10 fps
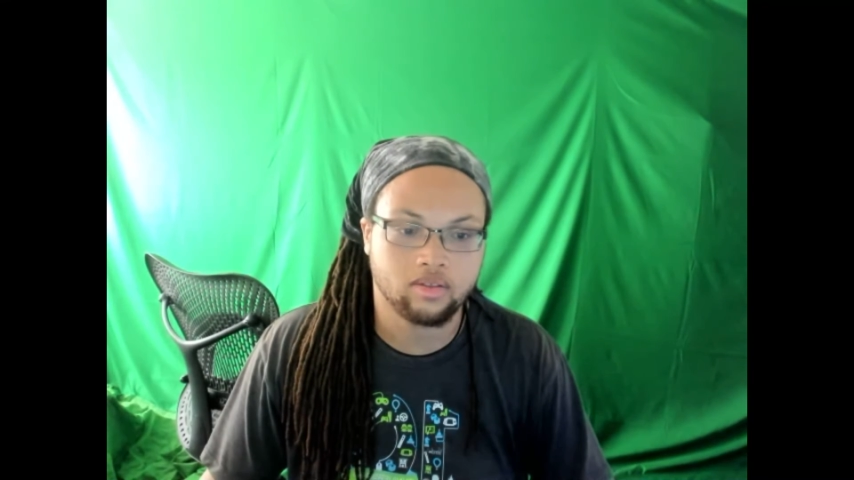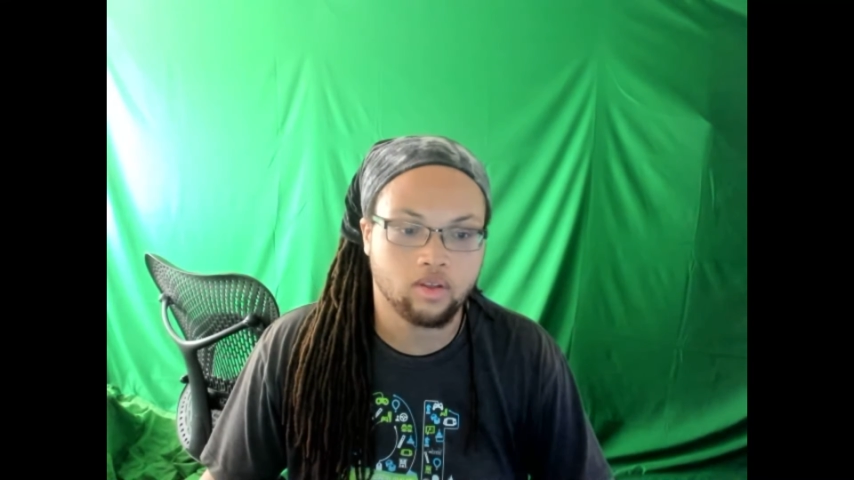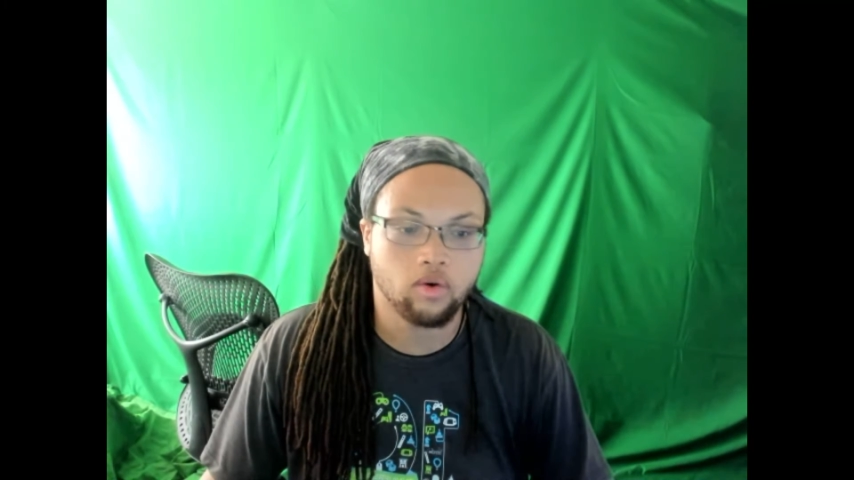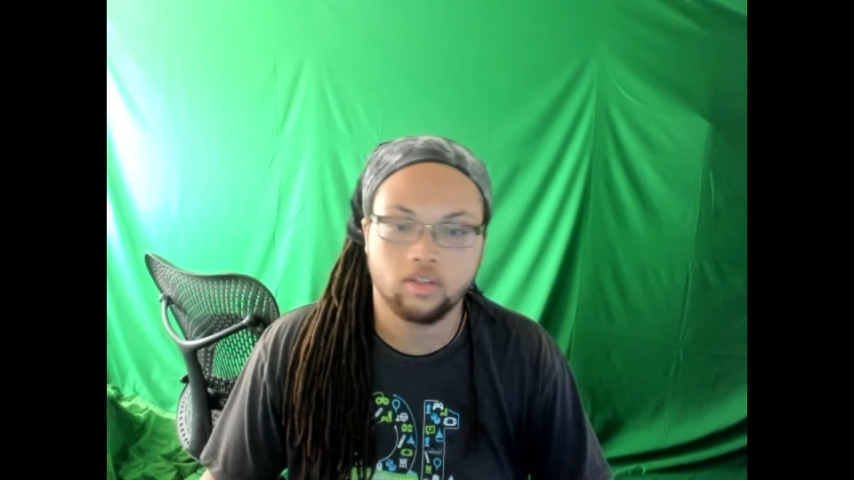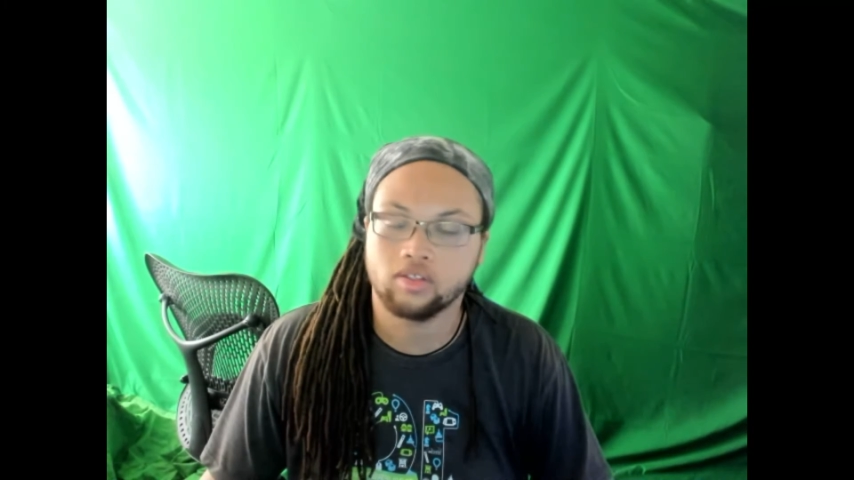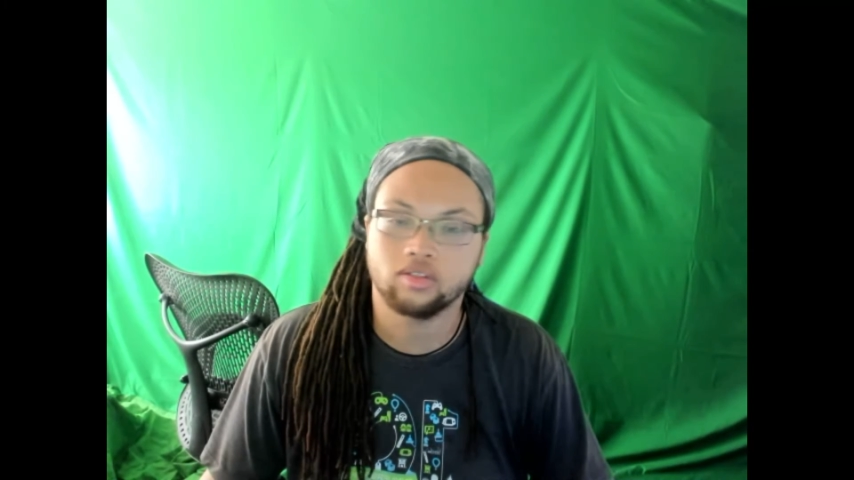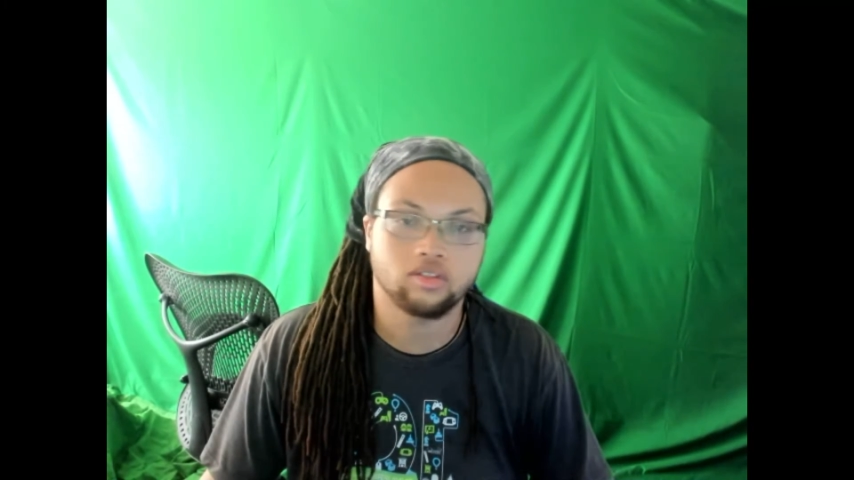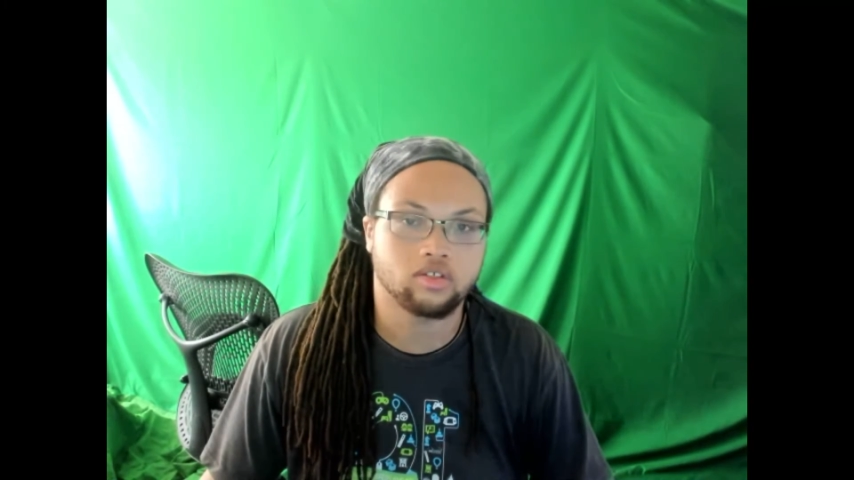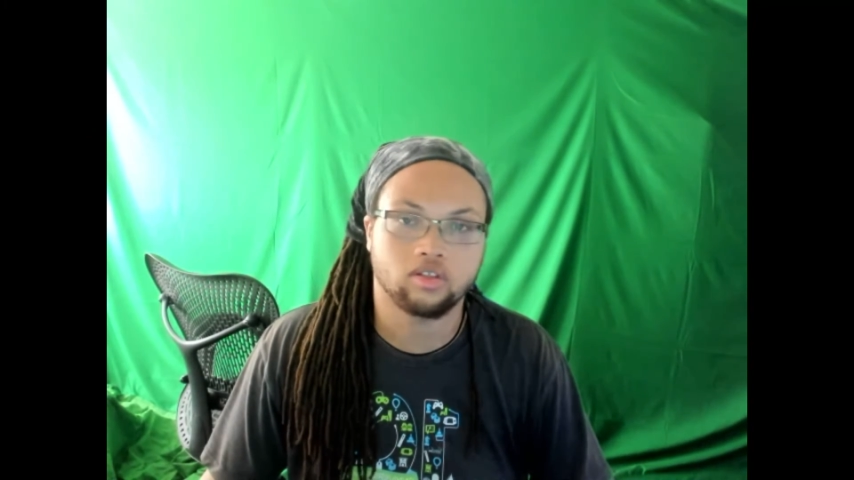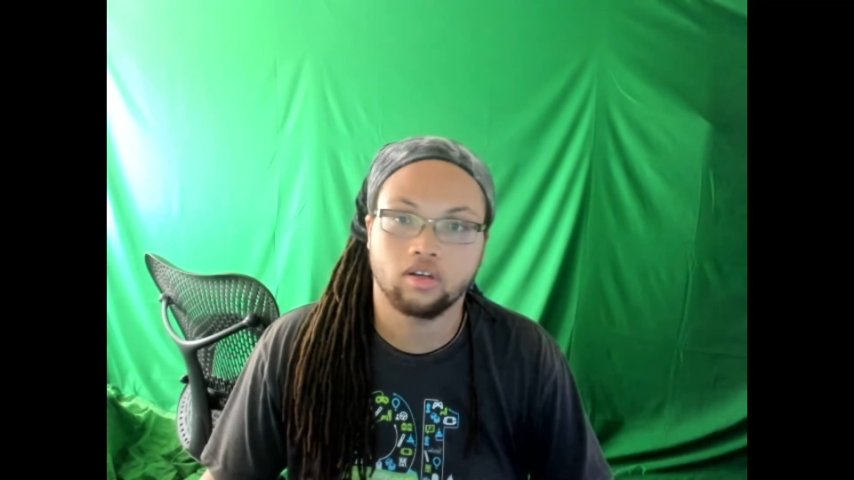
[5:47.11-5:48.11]
no one
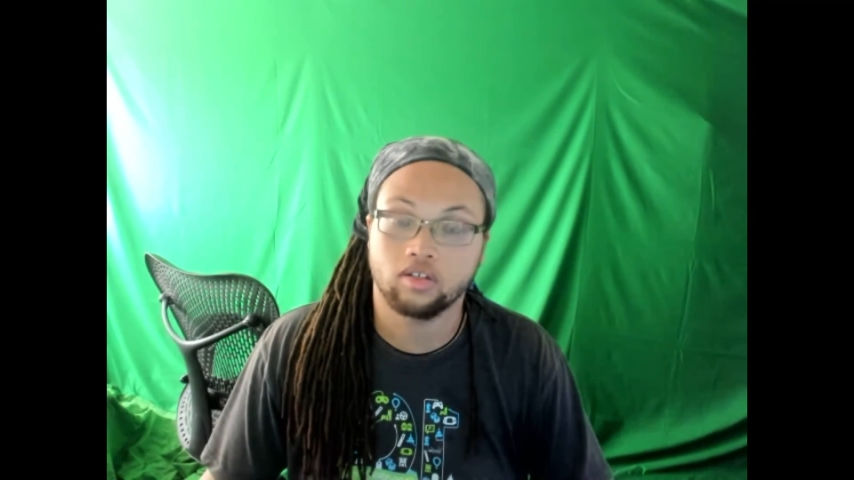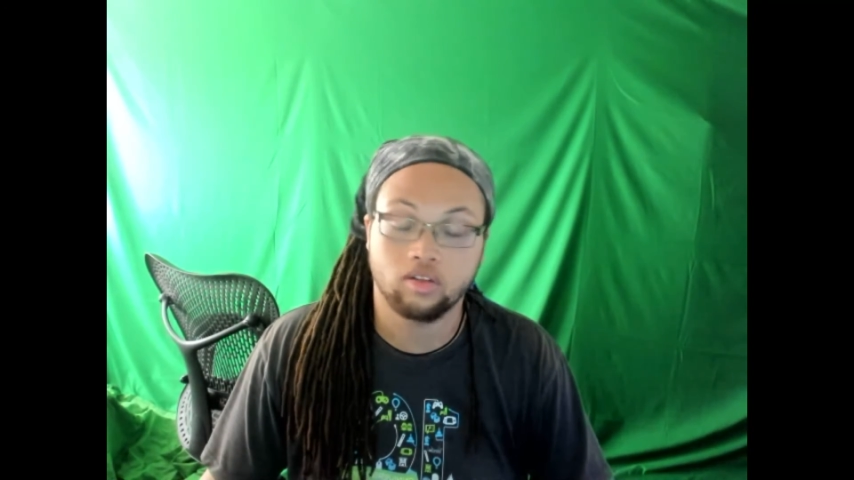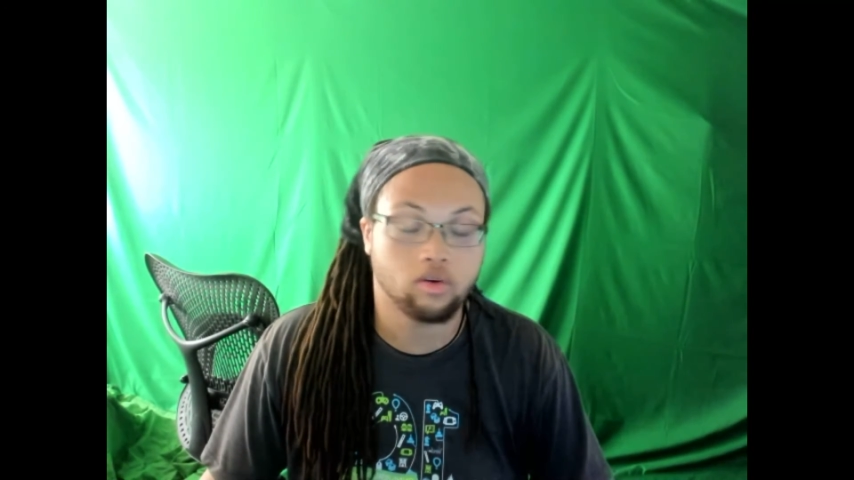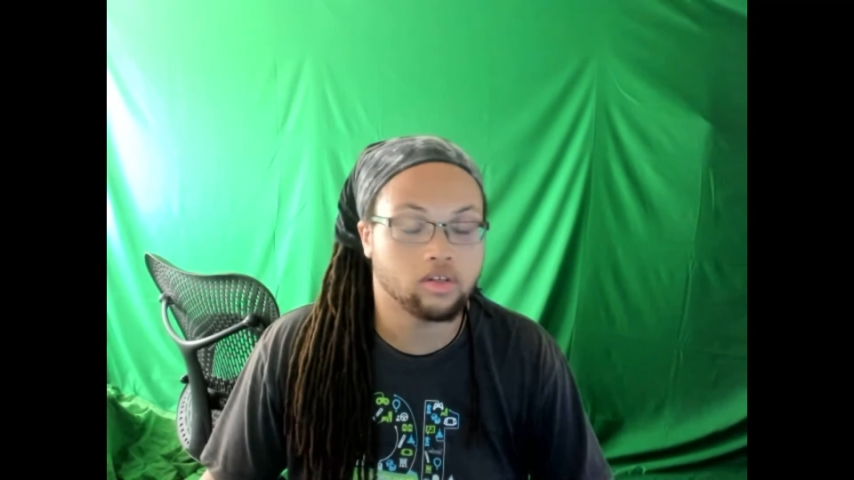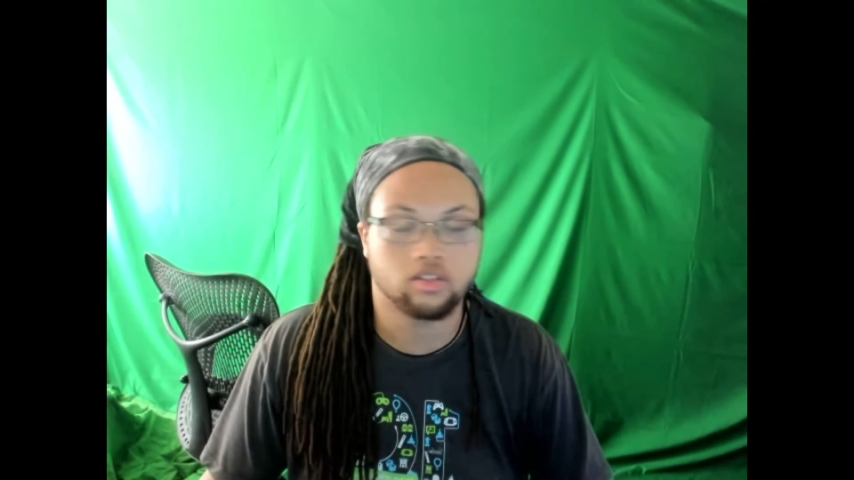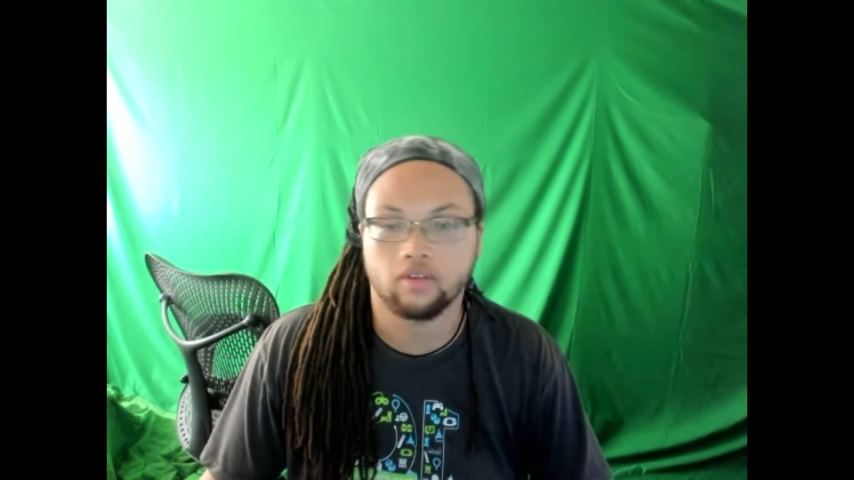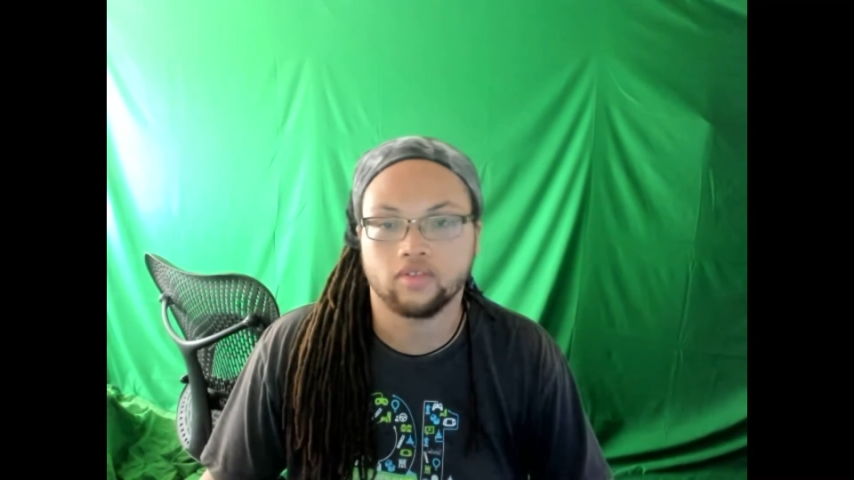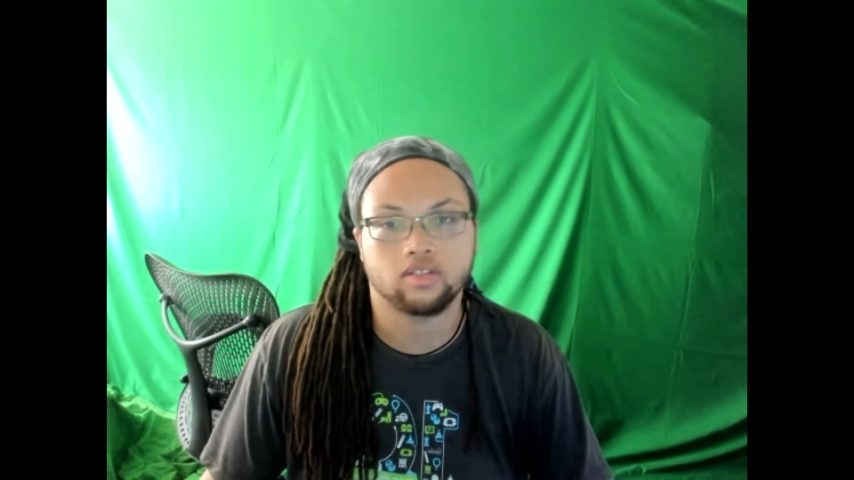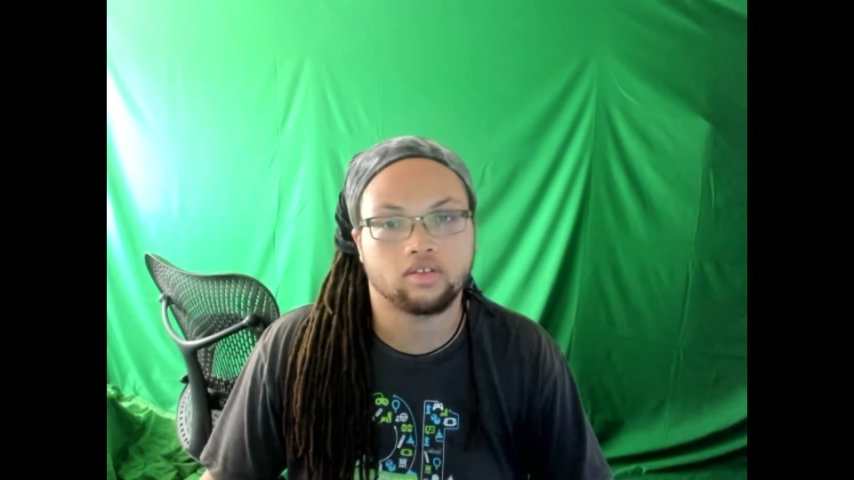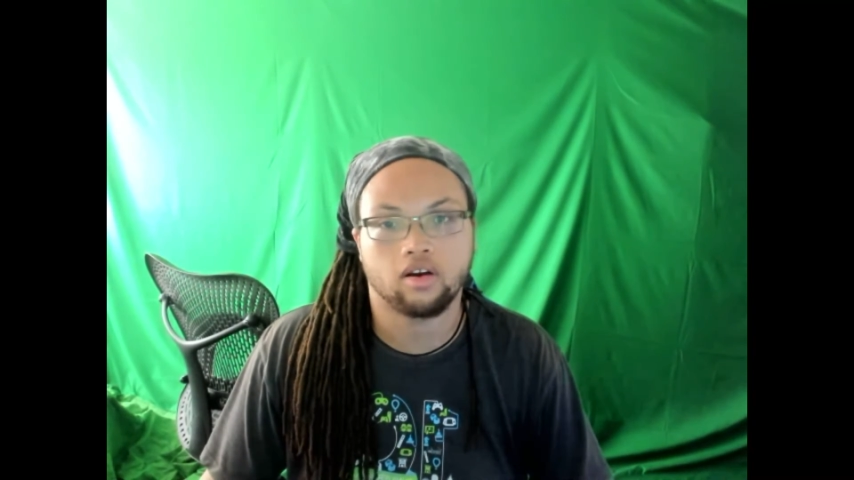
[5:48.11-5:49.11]
deserves
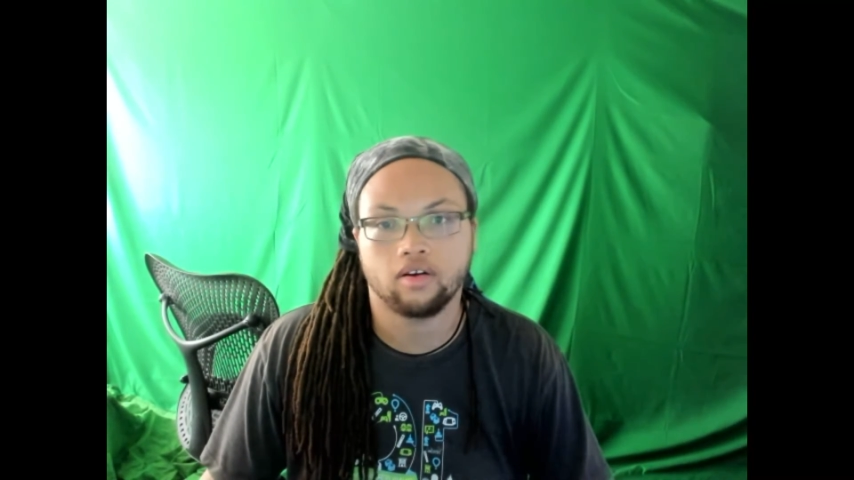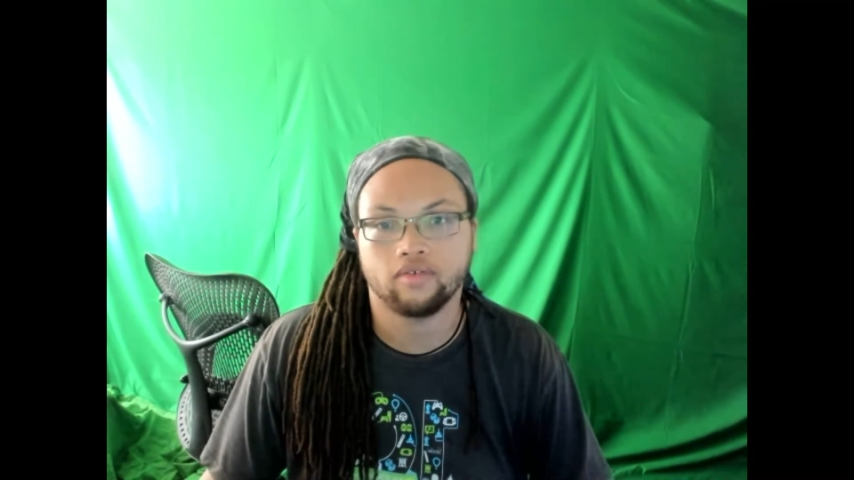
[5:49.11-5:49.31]
to starve.